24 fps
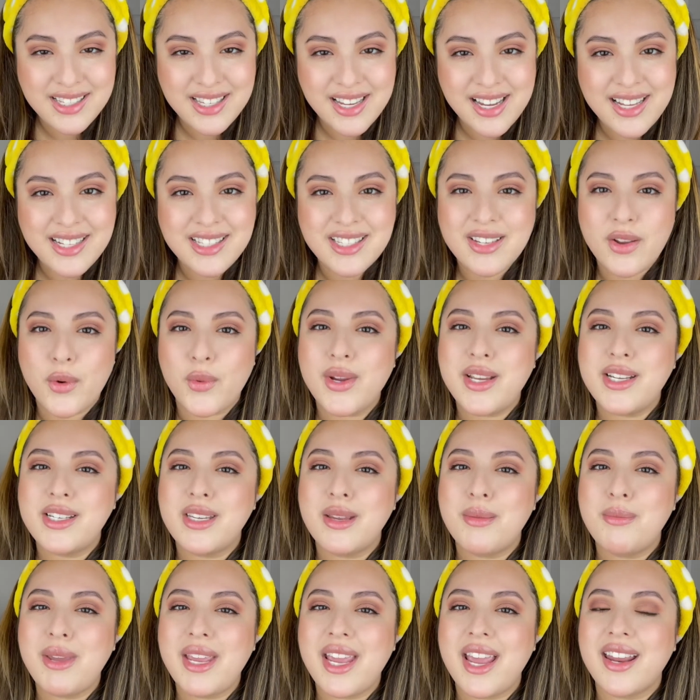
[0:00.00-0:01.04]
it's going
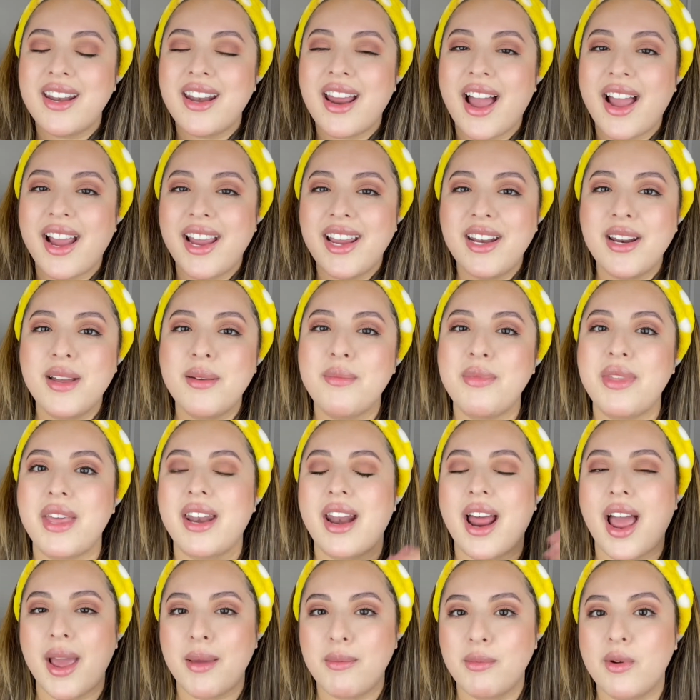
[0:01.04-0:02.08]
to be an item that
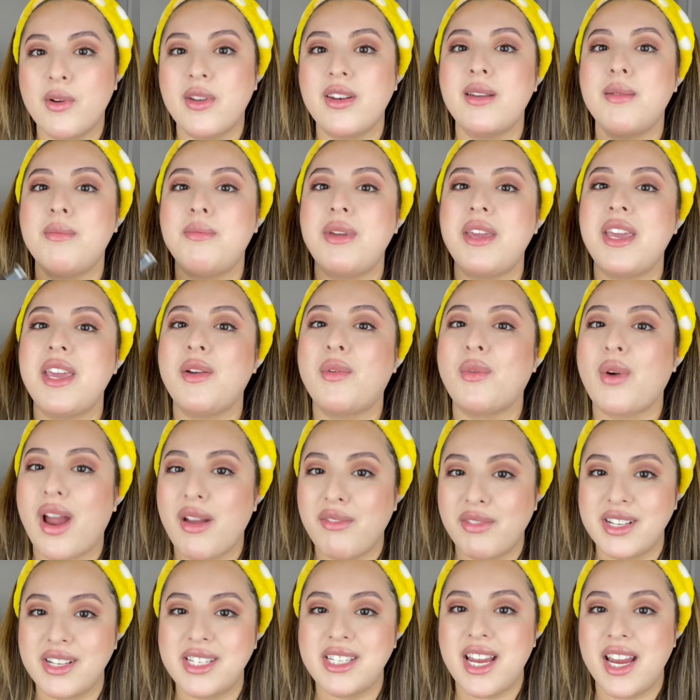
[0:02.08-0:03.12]
I'm going to be
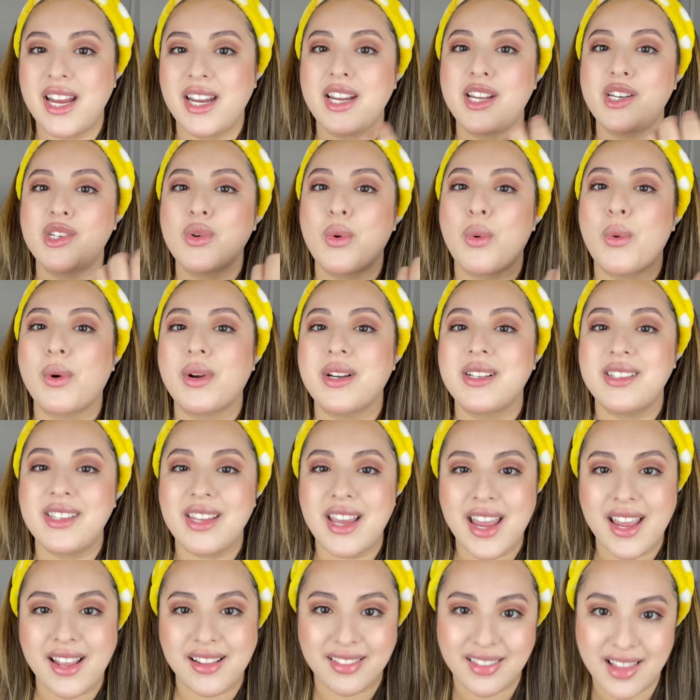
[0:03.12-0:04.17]
gravitating towards
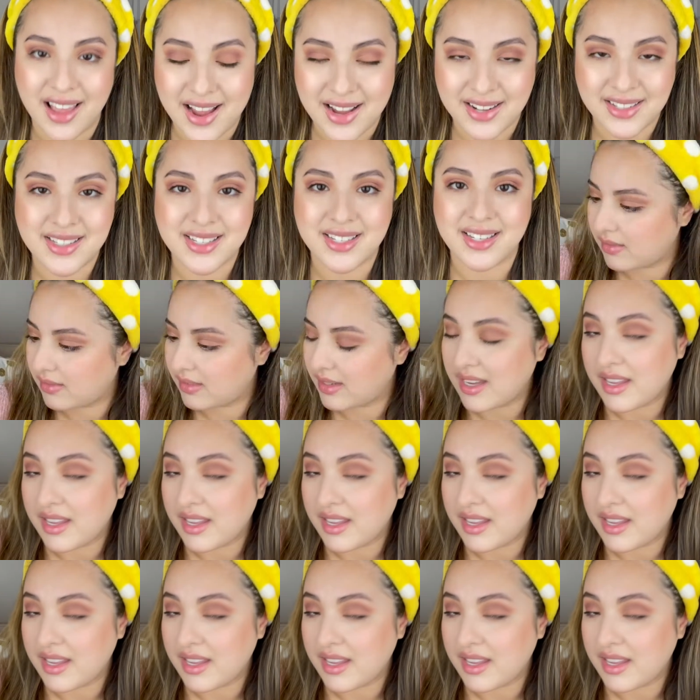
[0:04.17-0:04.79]
a lot.